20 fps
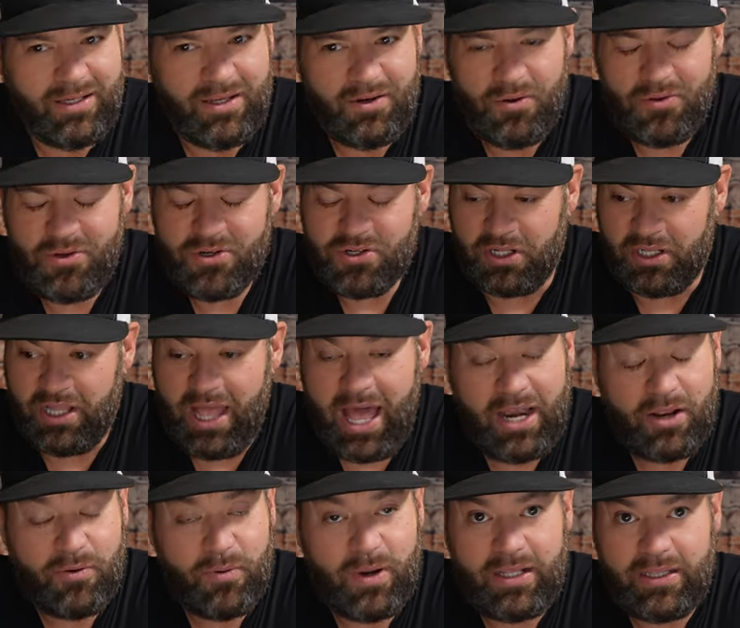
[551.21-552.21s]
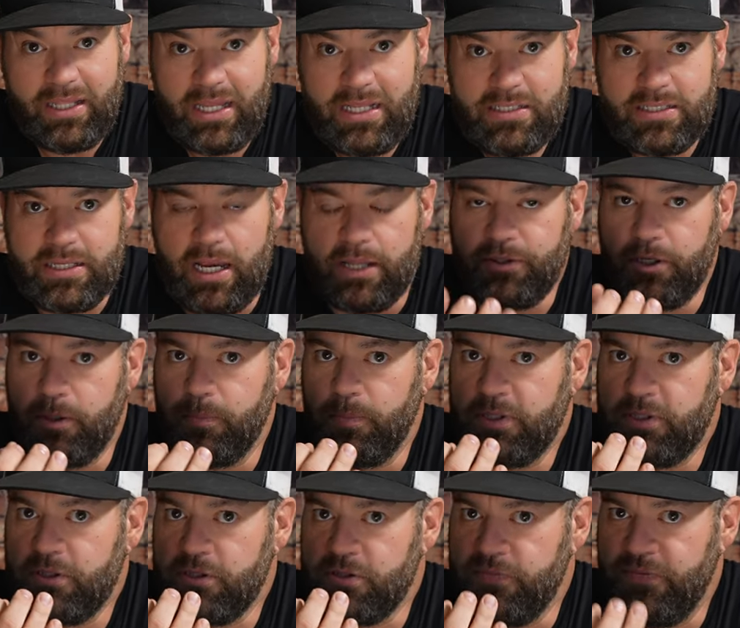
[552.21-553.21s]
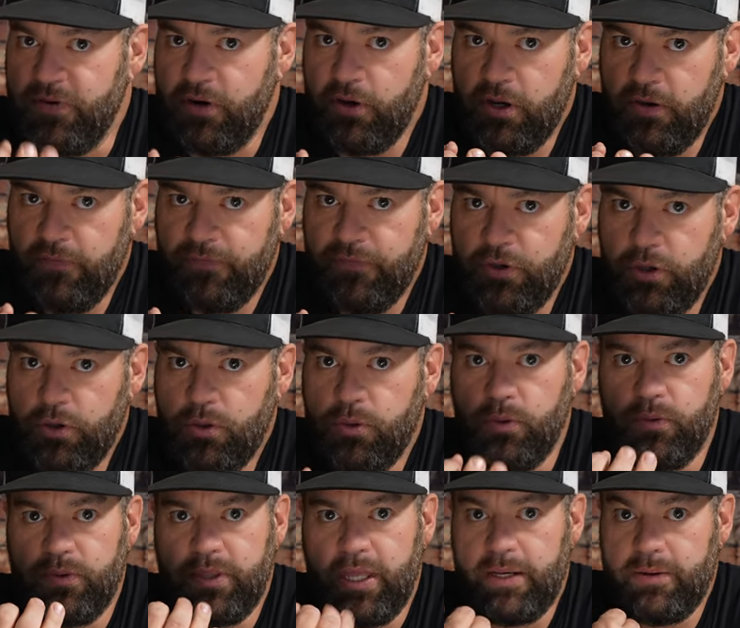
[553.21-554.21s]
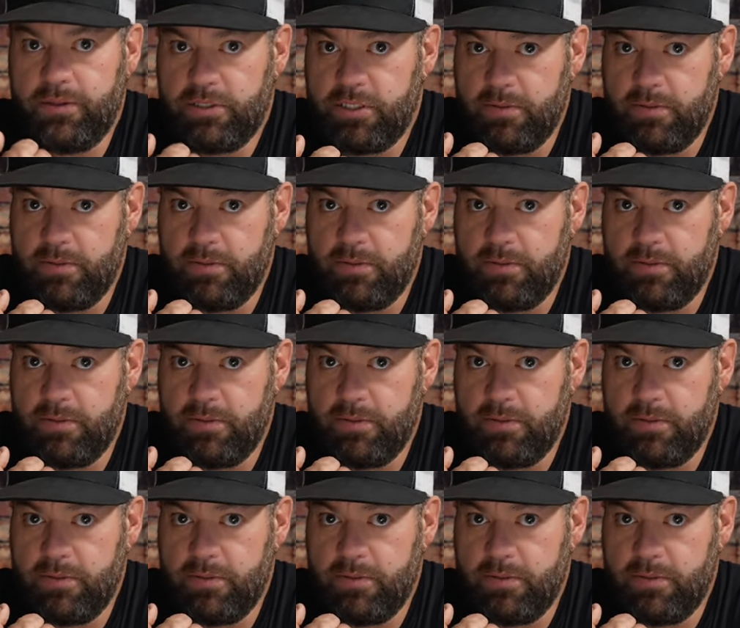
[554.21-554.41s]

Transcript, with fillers: You know, there's a lot of great lenses out there, but there's very few that,